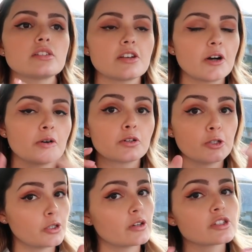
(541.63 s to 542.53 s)
So
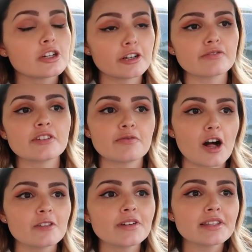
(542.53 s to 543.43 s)
kudos to her for
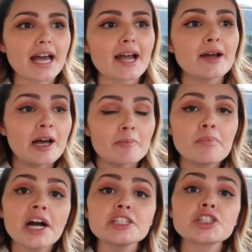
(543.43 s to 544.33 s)
following that,
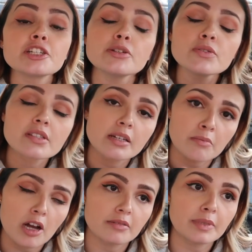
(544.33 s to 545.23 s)
but she used
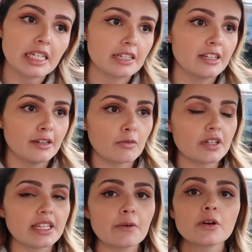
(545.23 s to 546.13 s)
them on me
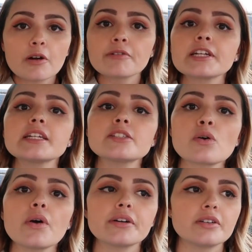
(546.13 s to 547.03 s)
when they were already
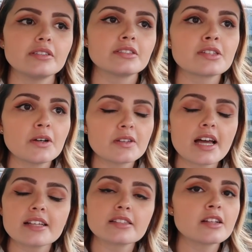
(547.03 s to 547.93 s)
soiled. So
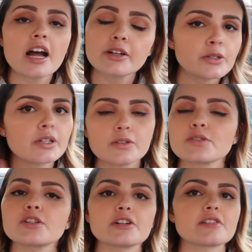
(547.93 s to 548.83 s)
that's not
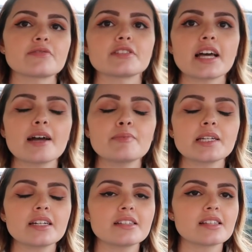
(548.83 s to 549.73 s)
kudos to her for that
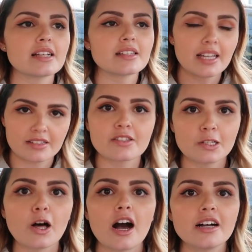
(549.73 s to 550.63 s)
because that's against
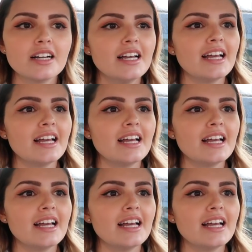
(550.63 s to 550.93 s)
the law.